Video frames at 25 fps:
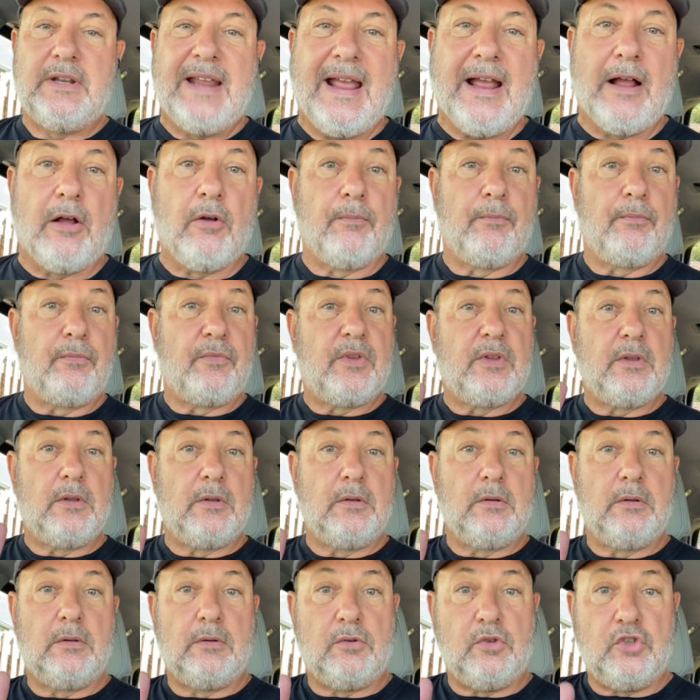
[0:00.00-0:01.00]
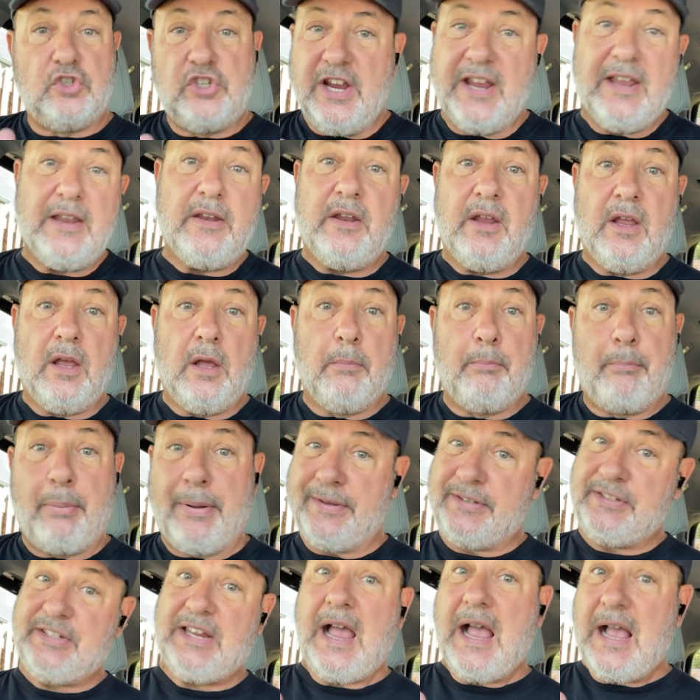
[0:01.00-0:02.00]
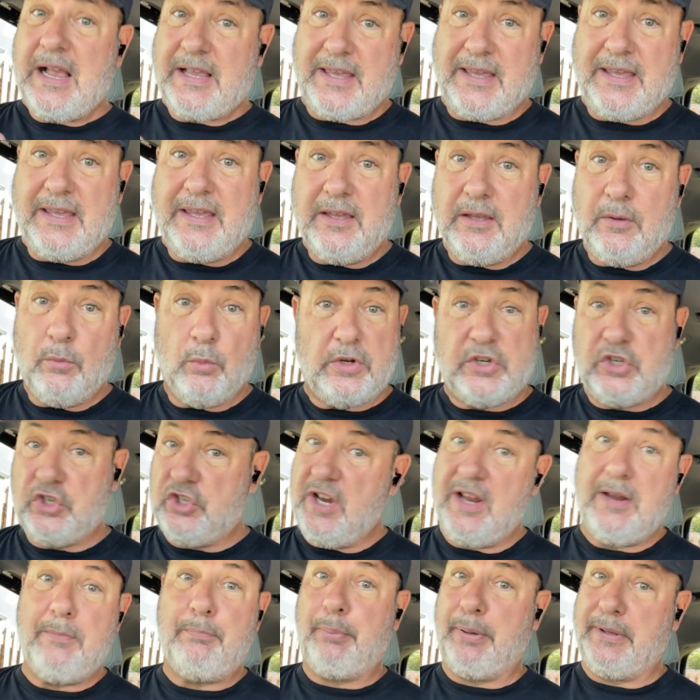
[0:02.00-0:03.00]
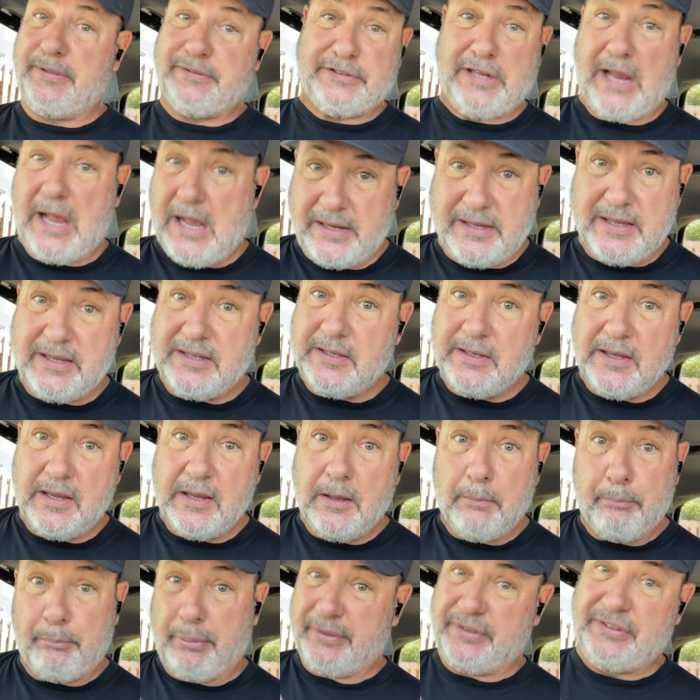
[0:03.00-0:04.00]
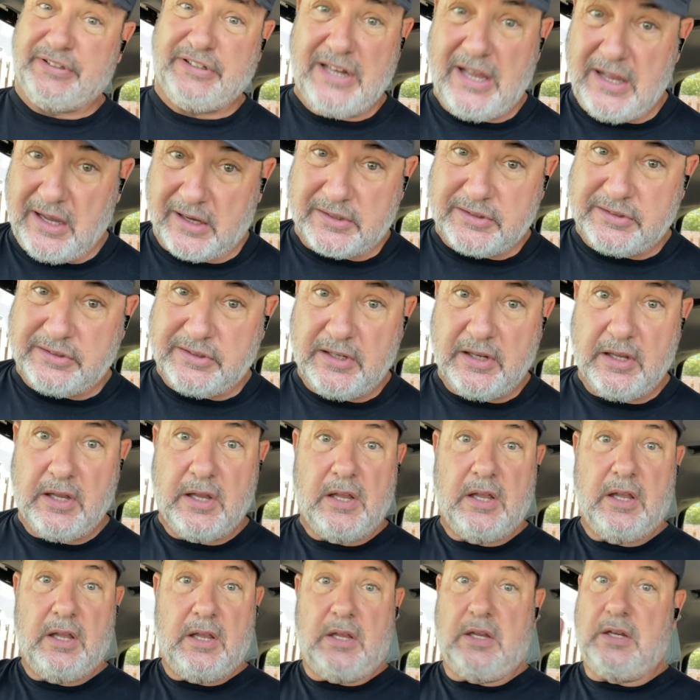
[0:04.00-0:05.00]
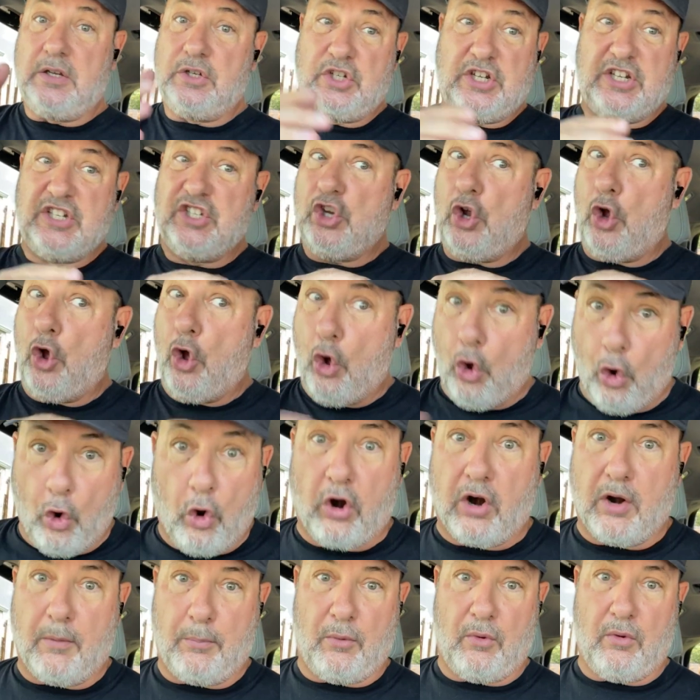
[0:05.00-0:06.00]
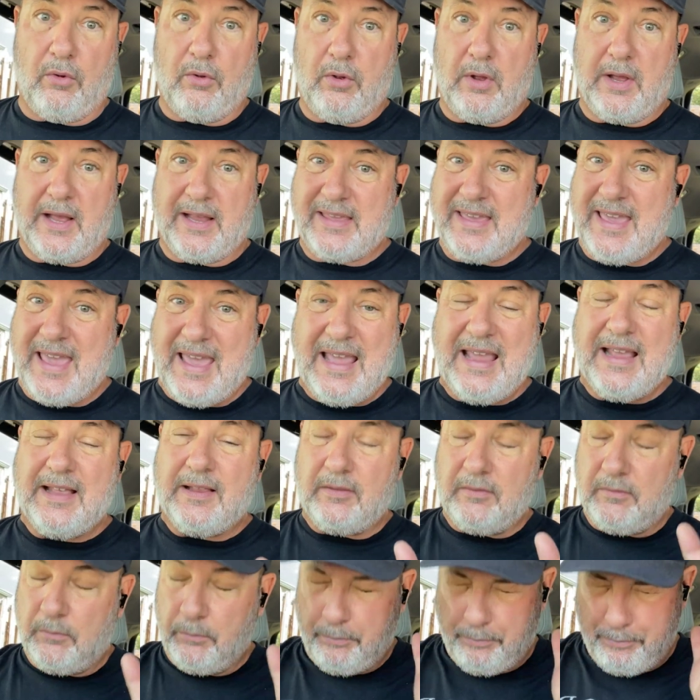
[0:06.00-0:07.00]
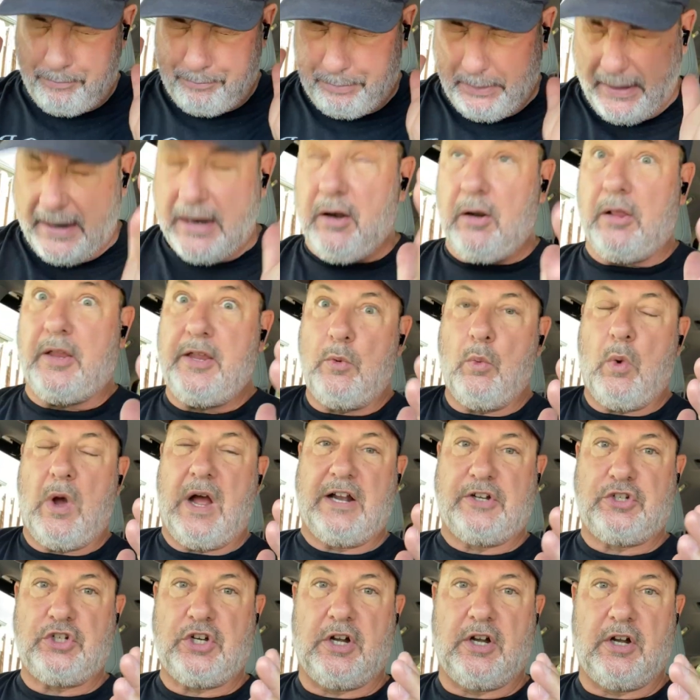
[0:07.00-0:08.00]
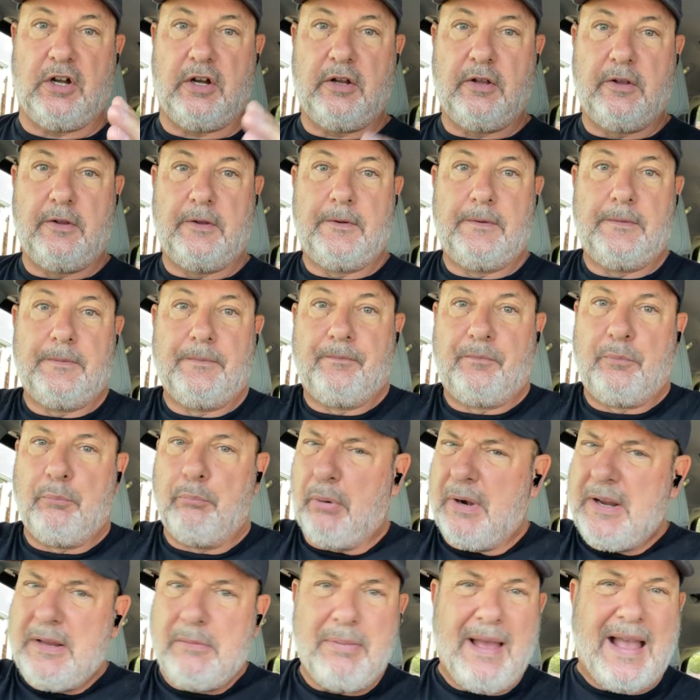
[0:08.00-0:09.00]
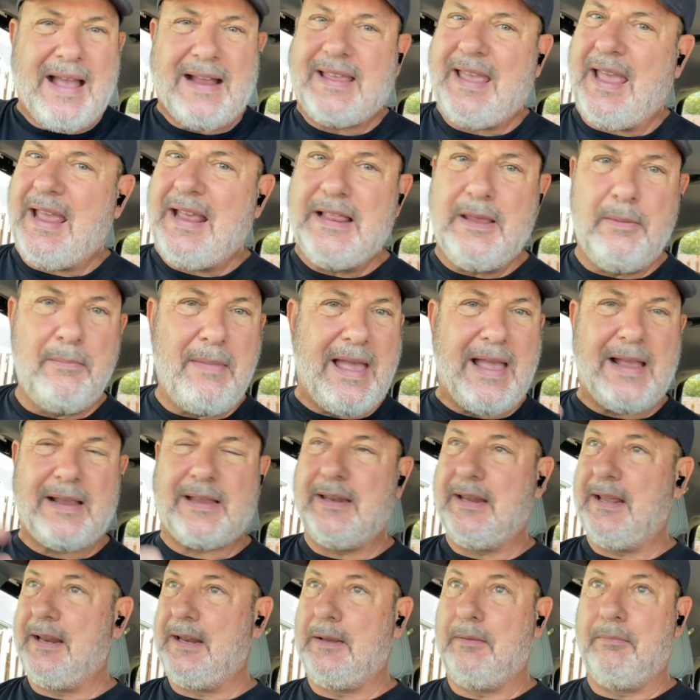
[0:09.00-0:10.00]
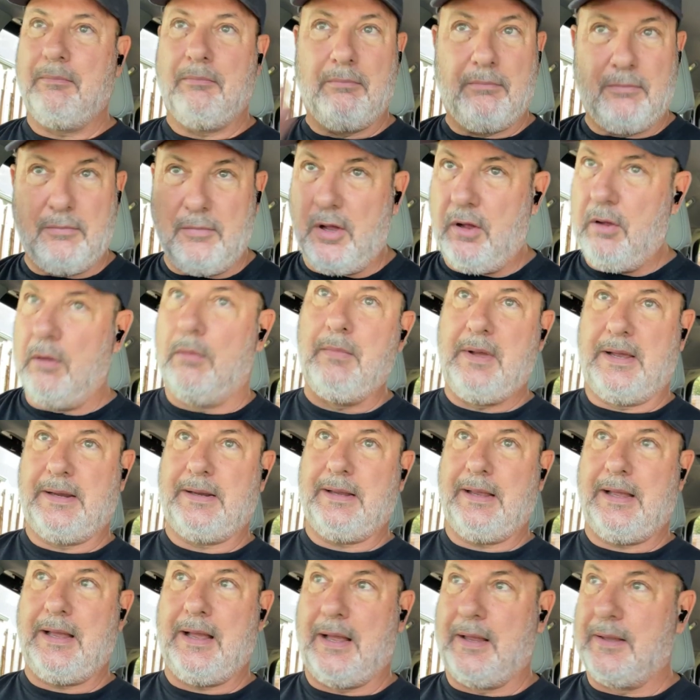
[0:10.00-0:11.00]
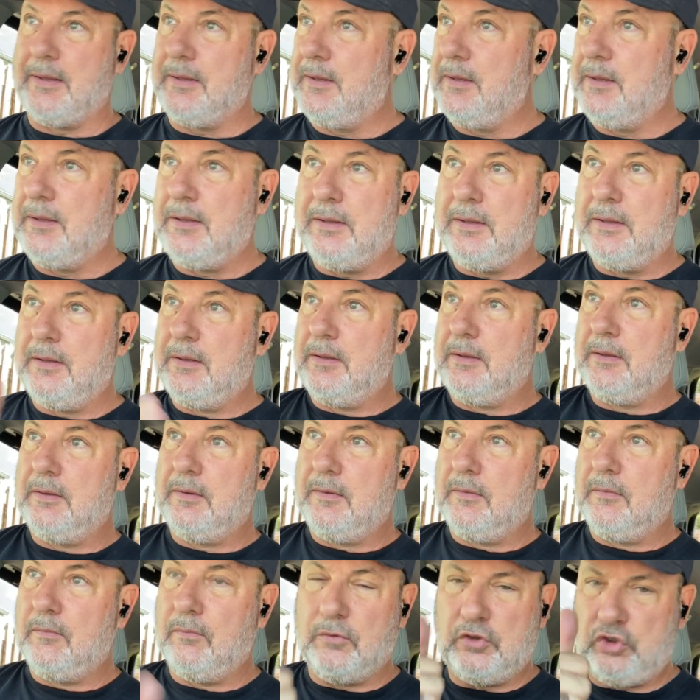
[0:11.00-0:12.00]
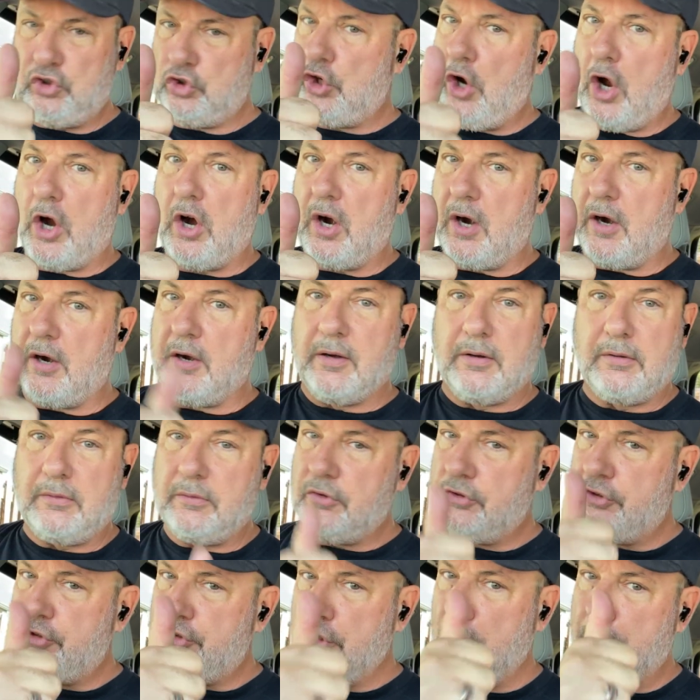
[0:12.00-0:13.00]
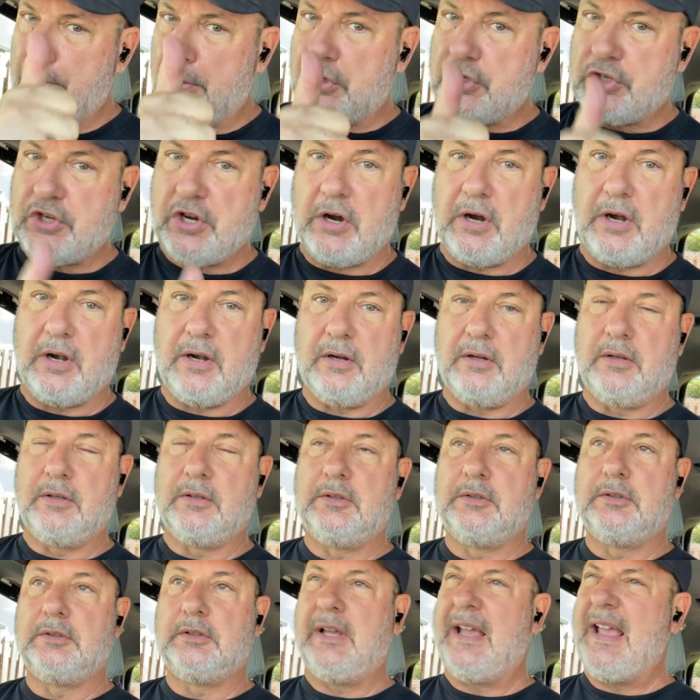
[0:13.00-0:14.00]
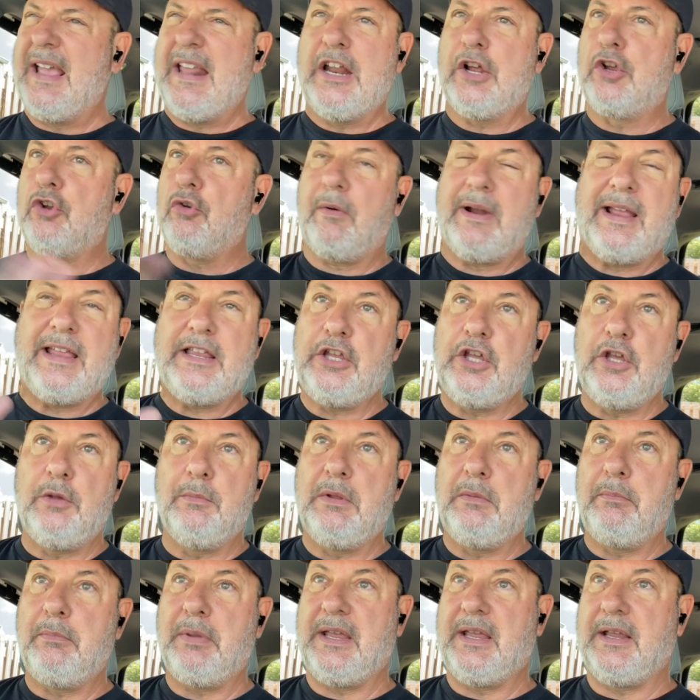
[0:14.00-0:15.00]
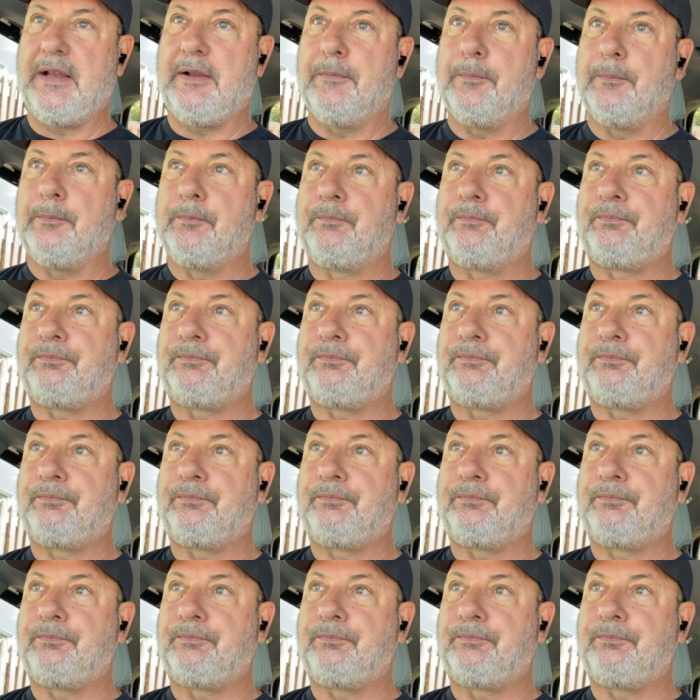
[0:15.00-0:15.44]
Now, Jen Psaki, which Jen Psaki sucks. She's horrible. I can't barely watch her. Bring back Kayleigh McEnany. Oh my God. Star. Superstar. And a great human being.